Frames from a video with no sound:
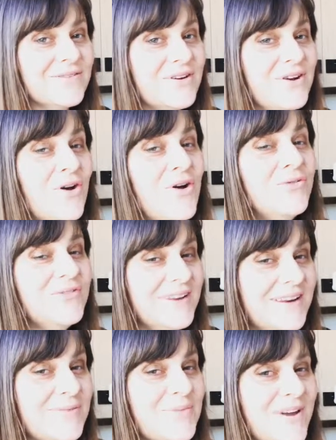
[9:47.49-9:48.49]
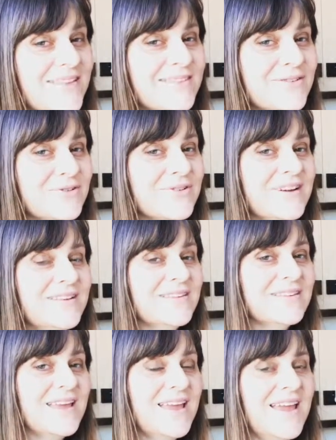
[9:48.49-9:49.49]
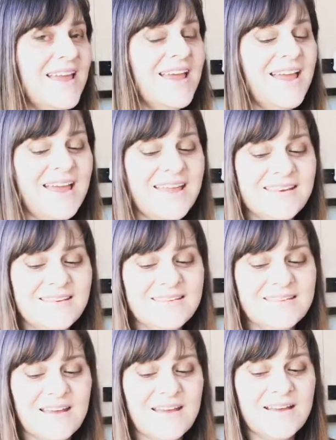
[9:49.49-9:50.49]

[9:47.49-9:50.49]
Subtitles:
very often in my stories, and